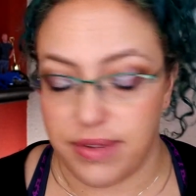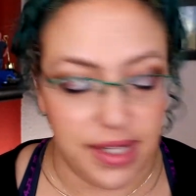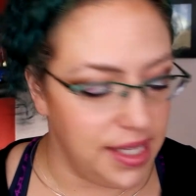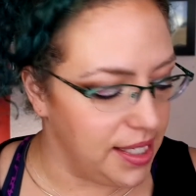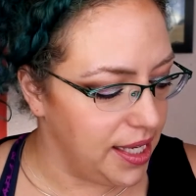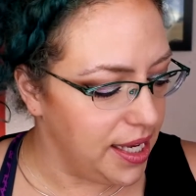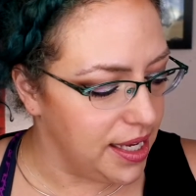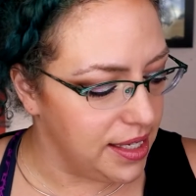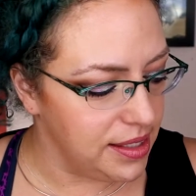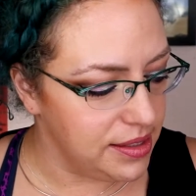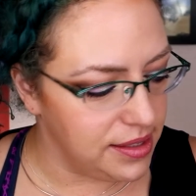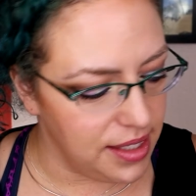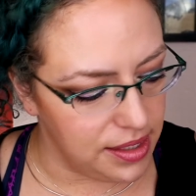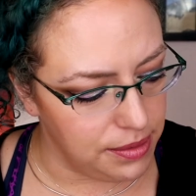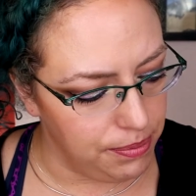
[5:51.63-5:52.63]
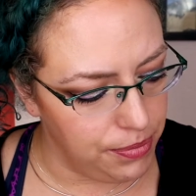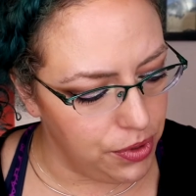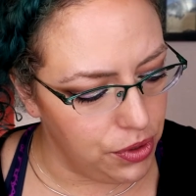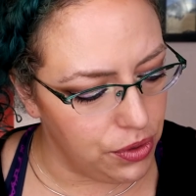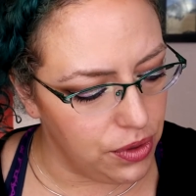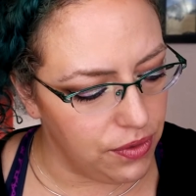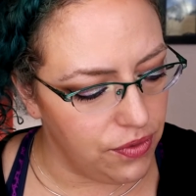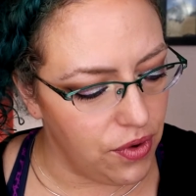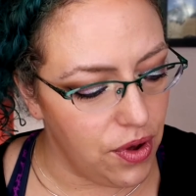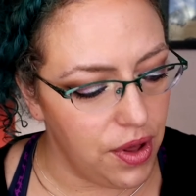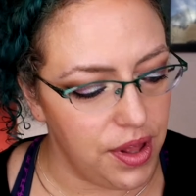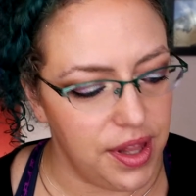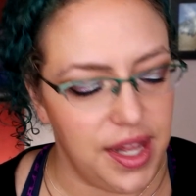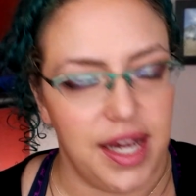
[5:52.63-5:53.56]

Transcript: really is. It's beautiful.